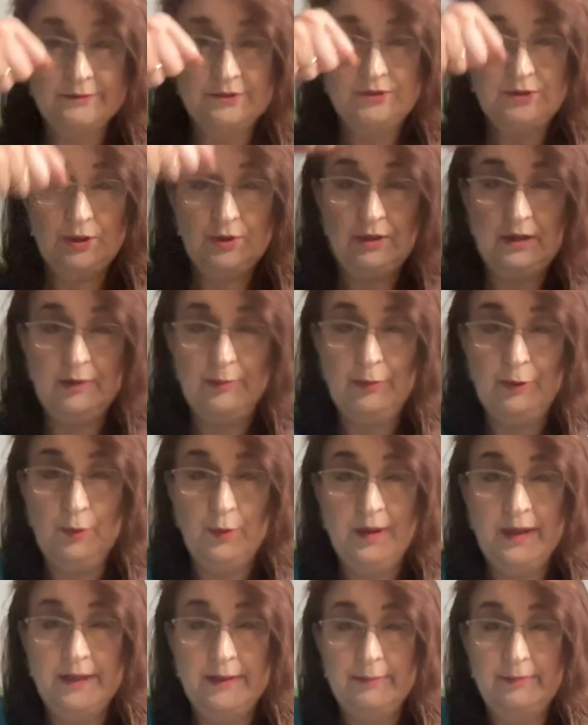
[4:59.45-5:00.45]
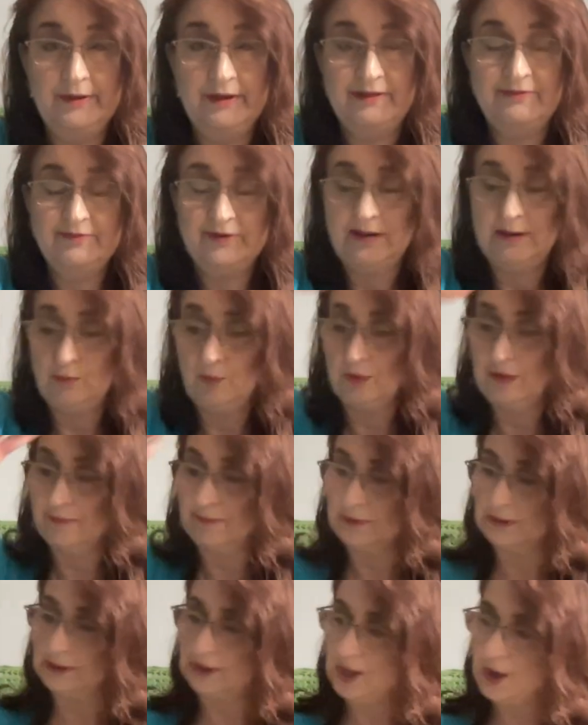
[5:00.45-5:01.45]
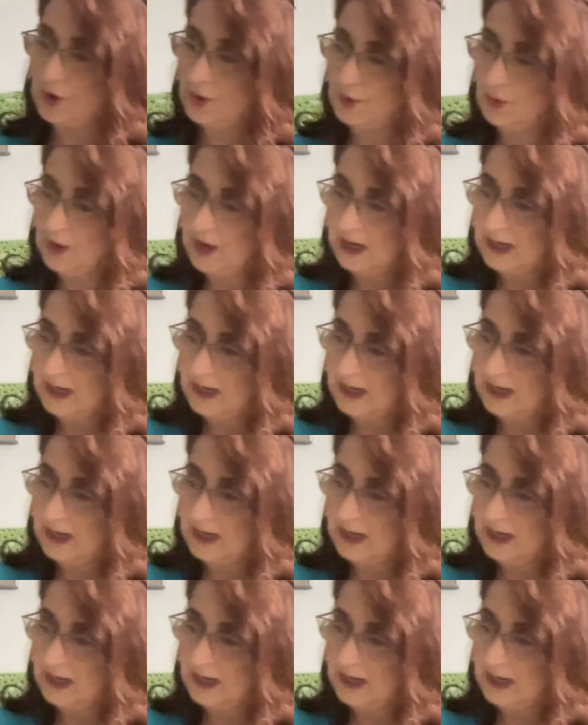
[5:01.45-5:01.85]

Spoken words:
So you put one above and one below.